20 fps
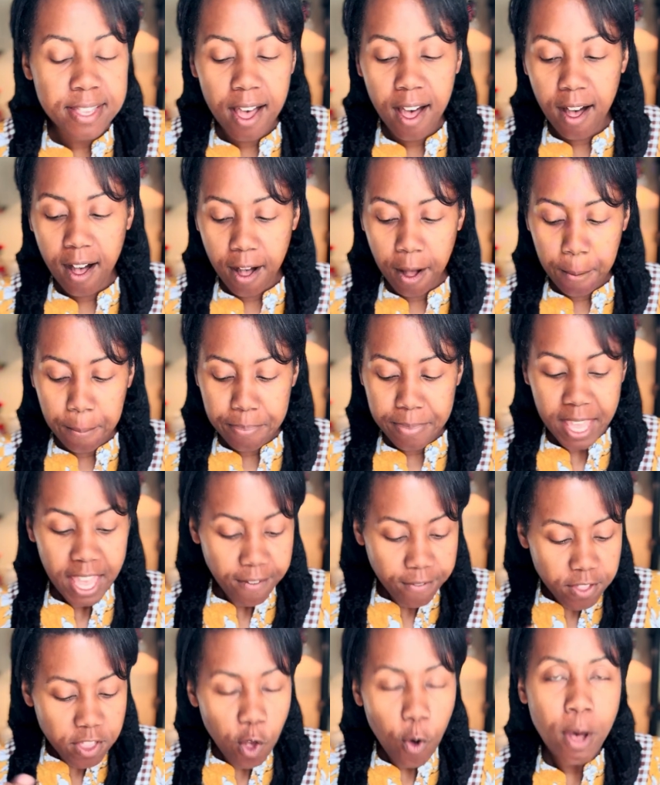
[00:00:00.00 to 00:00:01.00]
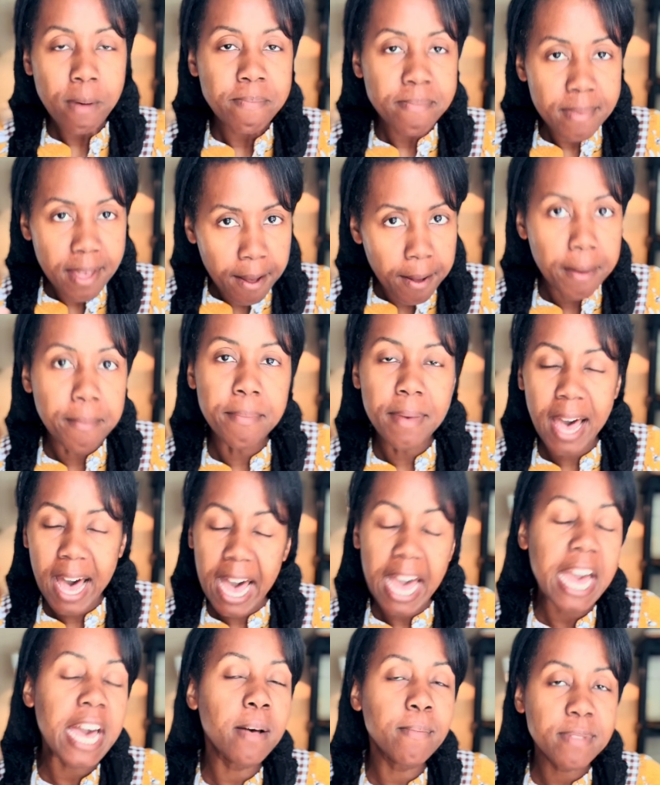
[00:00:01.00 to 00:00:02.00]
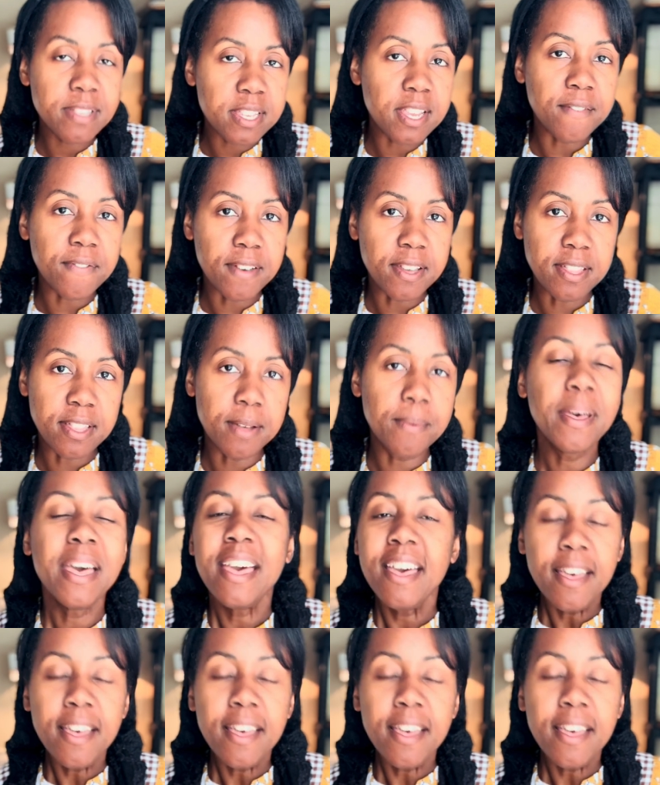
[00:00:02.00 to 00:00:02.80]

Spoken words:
Even though I am sniffing them,